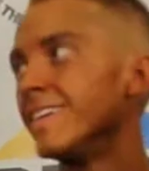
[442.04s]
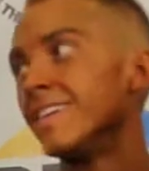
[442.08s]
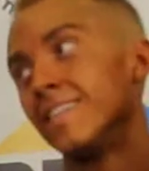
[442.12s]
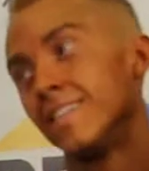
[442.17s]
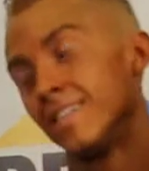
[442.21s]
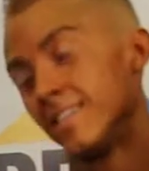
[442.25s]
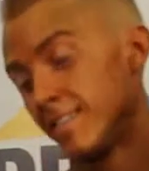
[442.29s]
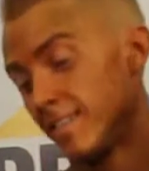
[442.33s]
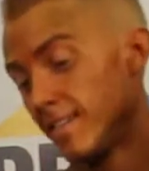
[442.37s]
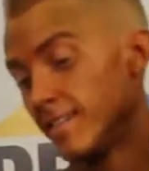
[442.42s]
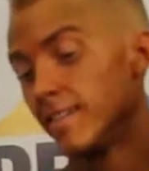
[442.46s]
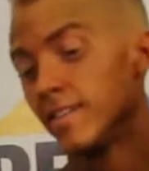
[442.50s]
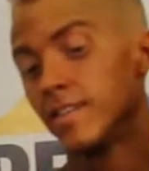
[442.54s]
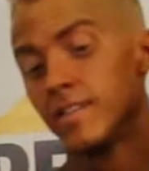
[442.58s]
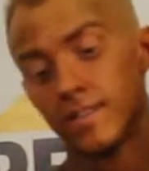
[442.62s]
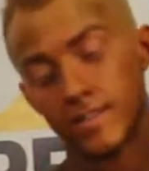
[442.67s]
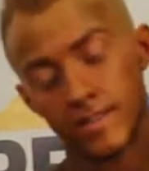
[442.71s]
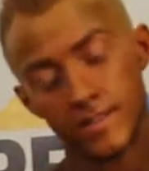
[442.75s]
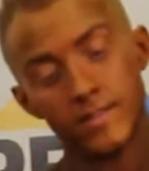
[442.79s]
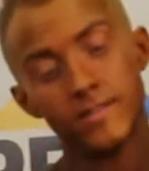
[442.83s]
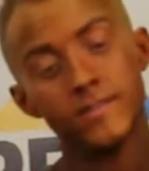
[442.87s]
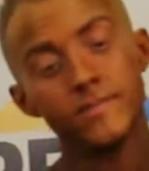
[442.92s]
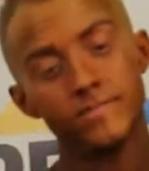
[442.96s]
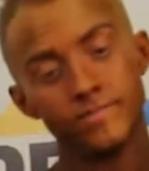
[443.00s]

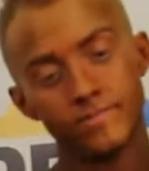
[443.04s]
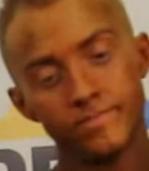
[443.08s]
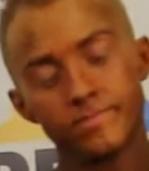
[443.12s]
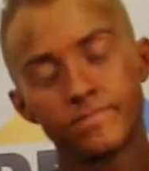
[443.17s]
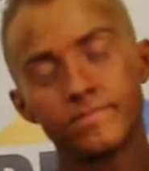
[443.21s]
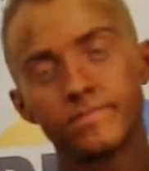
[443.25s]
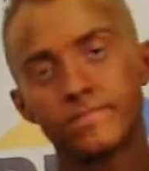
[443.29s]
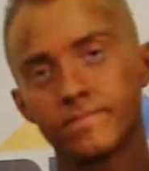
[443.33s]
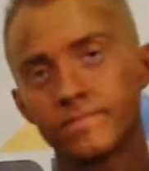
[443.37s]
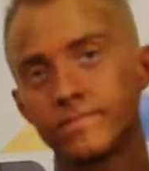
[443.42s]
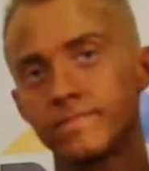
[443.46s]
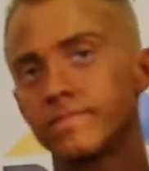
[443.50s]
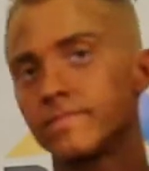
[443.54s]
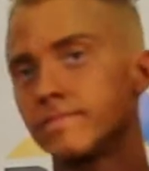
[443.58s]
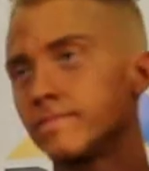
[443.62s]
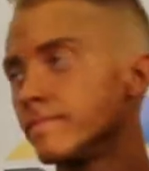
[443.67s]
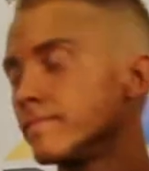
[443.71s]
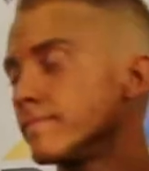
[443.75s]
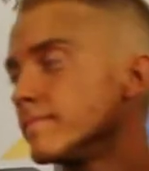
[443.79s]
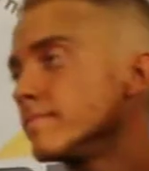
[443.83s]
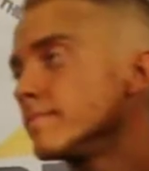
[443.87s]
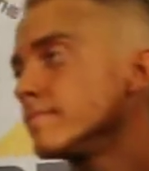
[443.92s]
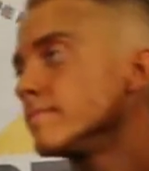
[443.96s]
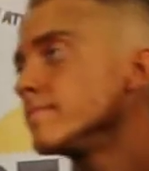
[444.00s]

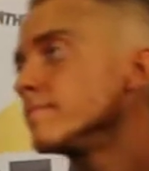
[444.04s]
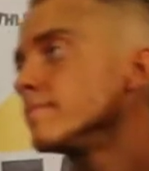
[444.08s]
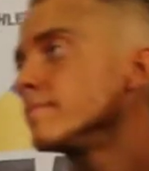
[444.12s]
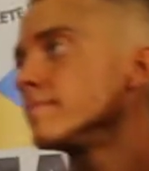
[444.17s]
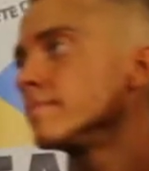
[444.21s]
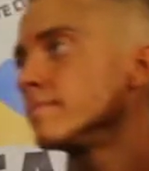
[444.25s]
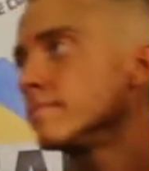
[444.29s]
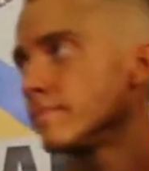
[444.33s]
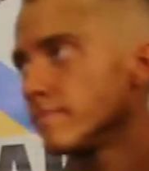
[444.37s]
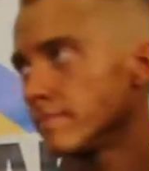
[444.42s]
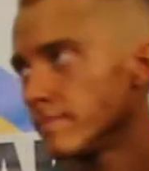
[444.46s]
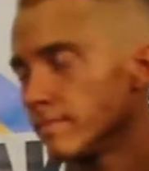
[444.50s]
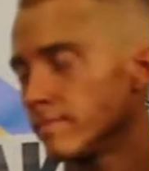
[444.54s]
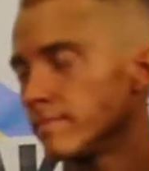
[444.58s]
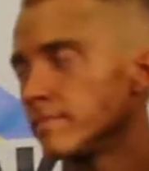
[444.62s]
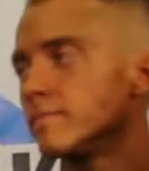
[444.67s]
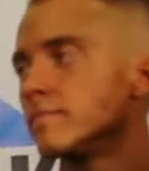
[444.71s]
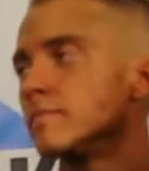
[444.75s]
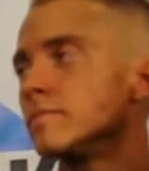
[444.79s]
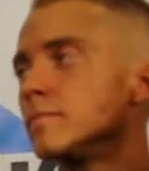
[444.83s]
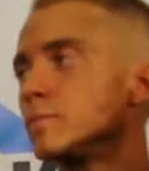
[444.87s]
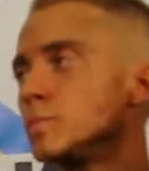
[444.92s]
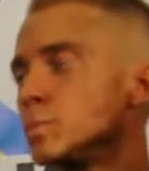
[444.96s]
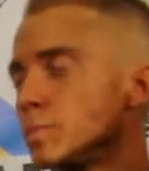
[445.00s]

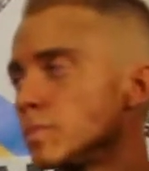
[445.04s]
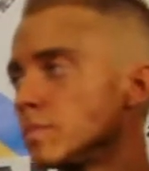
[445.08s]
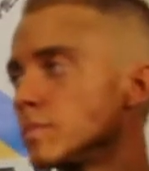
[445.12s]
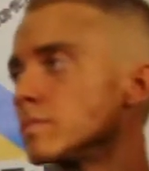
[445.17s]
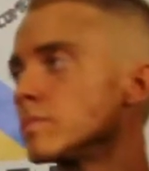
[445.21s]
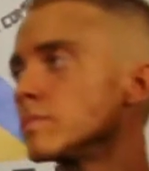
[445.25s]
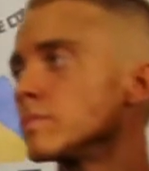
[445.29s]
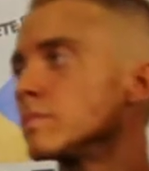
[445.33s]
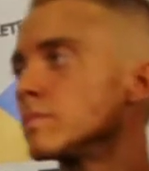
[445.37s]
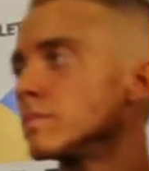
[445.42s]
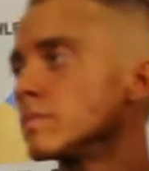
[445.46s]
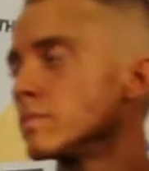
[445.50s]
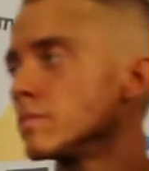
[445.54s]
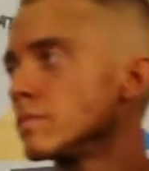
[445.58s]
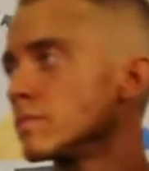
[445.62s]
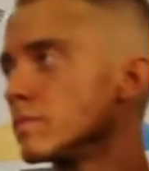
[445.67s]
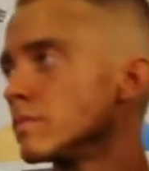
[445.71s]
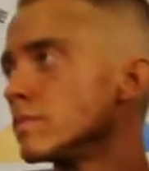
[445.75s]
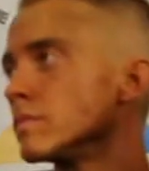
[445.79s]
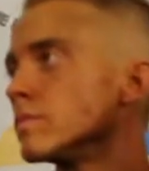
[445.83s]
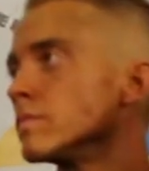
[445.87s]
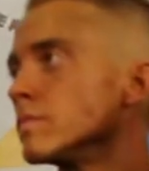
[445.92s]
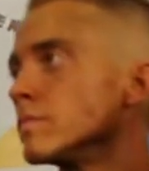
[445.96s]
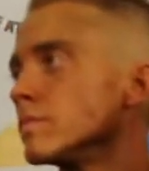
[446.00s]

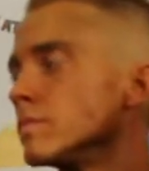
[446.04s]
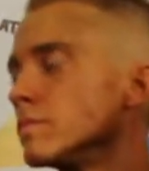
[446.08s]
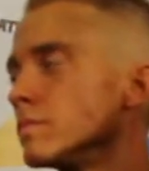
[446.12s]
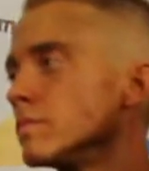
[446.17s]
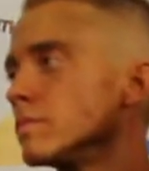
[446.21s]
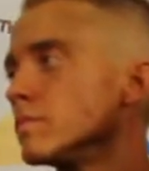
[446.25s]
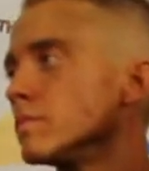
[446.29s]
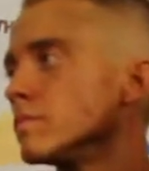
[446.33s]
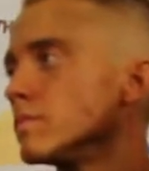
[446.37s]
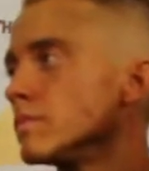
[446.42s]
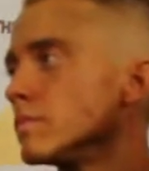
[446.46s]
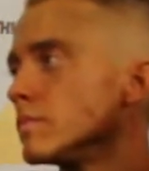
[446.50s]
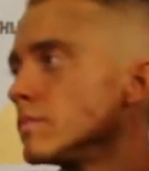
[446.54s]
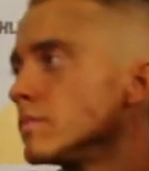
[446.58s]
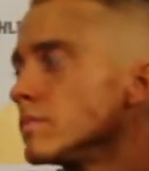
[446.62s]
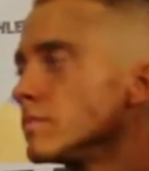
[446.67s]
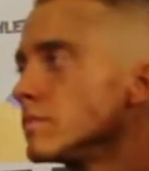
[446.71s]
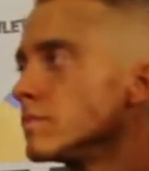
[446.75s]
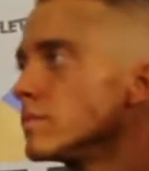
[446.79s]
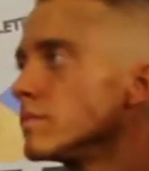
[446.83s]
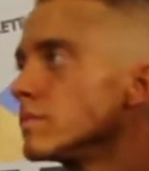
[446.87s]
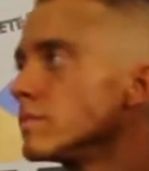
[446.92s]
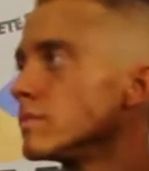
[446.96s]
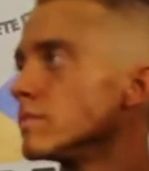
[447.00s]

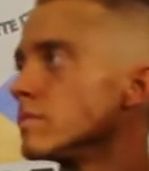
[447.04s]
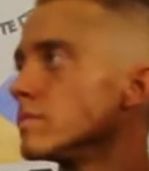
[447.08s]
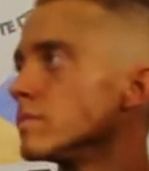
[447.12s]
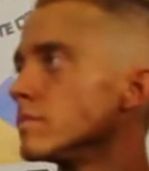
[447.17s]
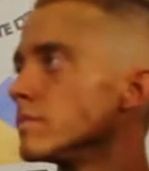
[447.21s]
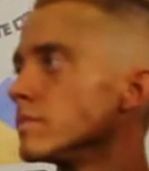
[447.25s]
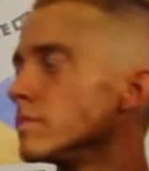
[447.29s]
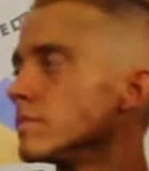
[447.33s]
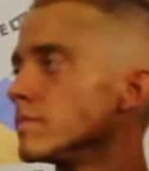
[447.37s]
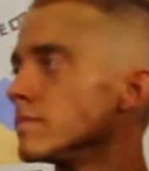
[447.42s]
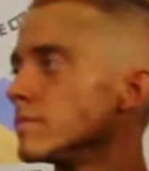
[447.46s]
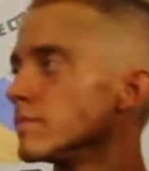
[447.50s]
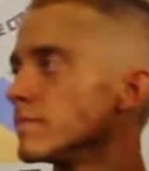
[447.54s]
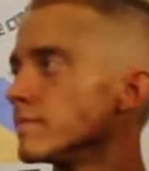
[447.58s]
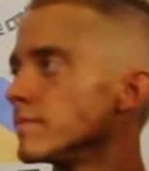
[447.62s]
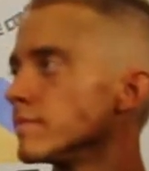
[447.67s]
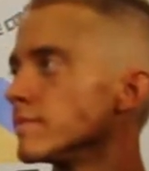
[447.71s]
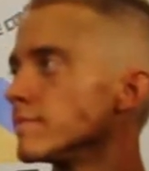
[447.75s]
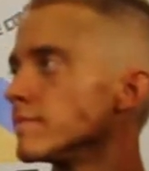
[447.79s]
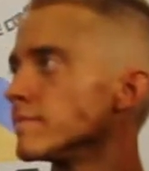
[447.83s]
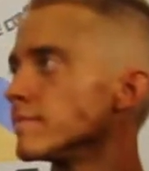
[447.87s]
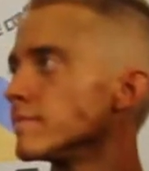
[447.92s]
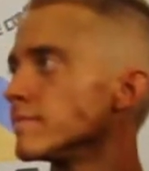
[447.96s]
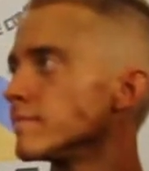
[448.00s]

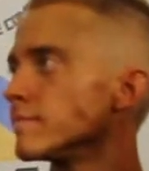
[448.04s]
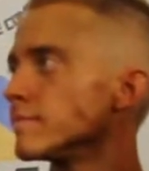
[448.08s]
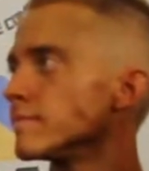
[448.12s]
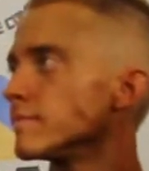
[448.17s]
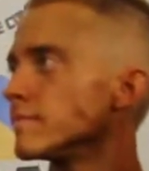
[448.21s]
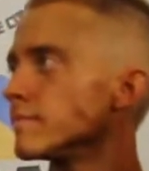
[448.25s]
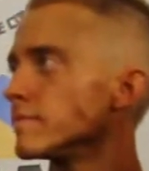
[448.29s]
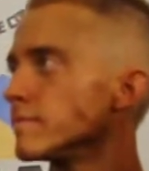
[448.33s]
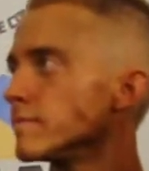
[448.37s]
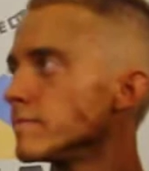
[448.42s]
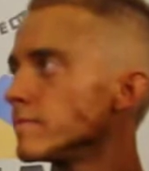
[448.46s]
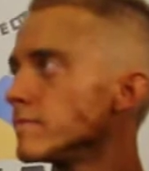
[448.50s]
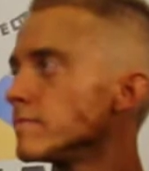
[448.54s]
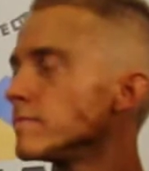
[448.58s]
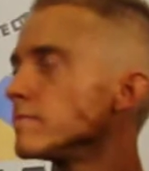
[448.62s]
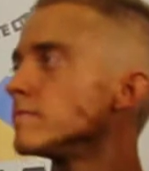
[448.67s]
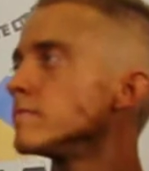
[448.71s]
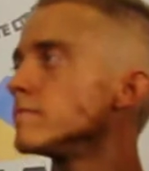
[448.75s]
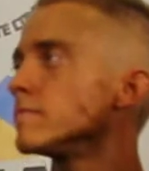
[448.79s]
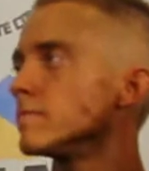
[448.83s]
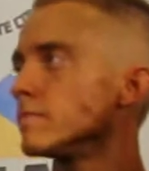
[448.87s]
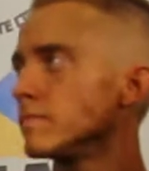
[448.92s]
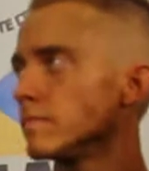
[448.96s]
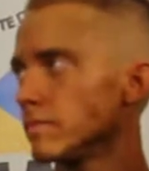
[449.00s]

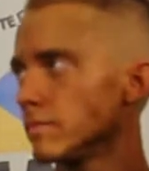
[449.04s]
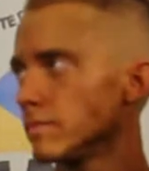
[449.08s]
[no speech]